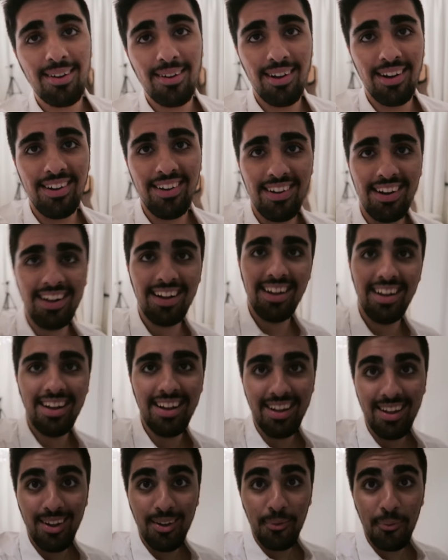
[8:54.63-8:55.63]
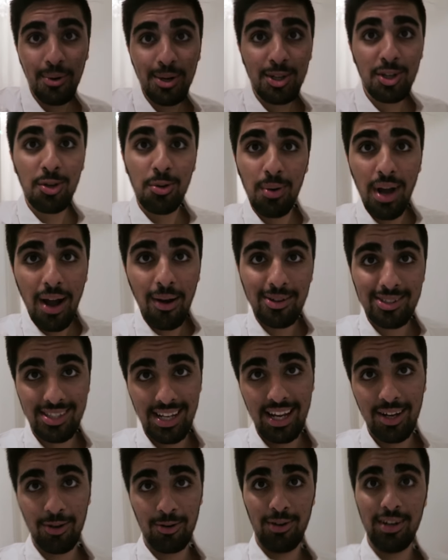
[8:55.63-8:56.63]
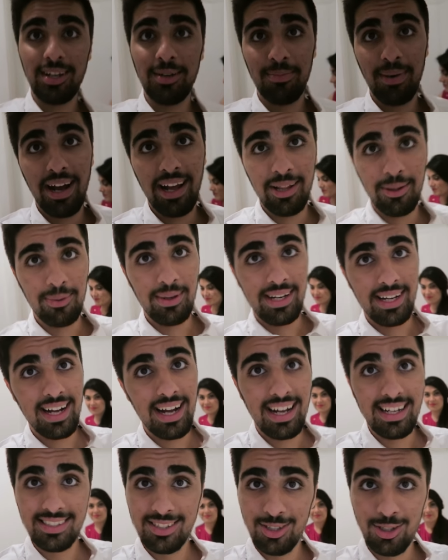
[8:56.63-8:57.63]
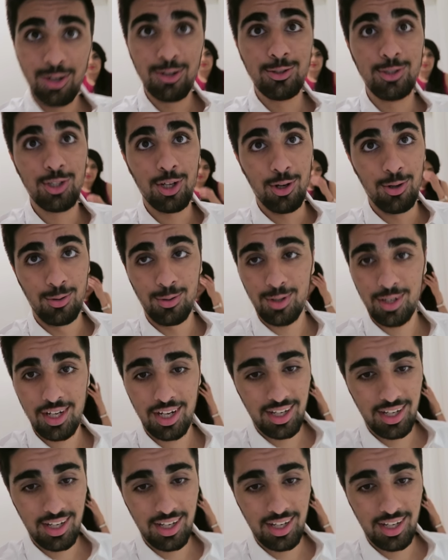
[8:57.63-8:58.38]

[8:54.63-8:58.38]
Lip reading: Quick. No. We're 2 hours late already, by the way, guys. No joke.